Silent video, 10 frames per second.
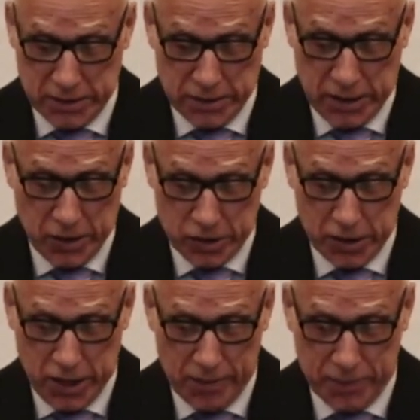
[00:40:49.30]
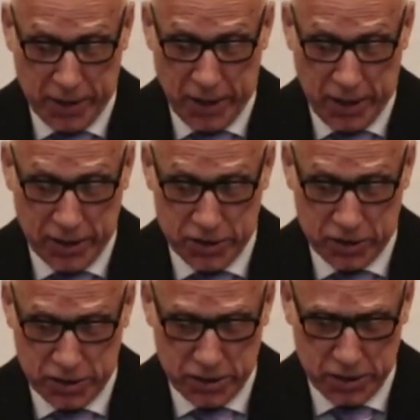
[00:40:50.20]
I looked it up.
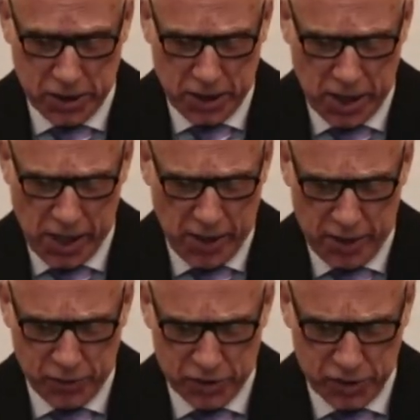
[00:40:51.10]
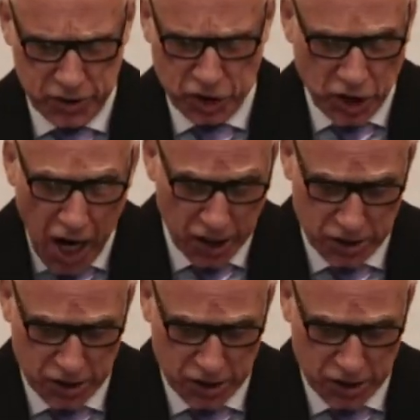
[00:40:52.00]
I was shocked